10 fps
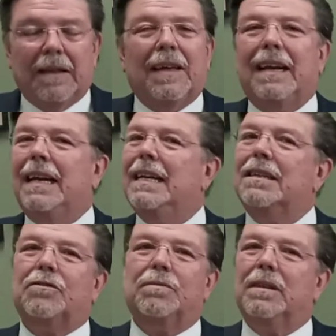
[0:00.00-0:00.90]
that
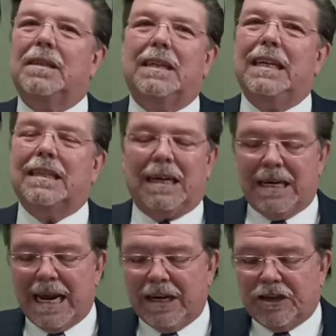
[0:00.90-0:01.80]
Israel is a
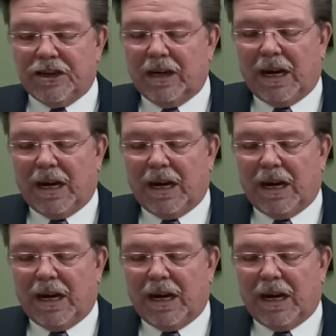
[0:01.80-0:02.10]
nation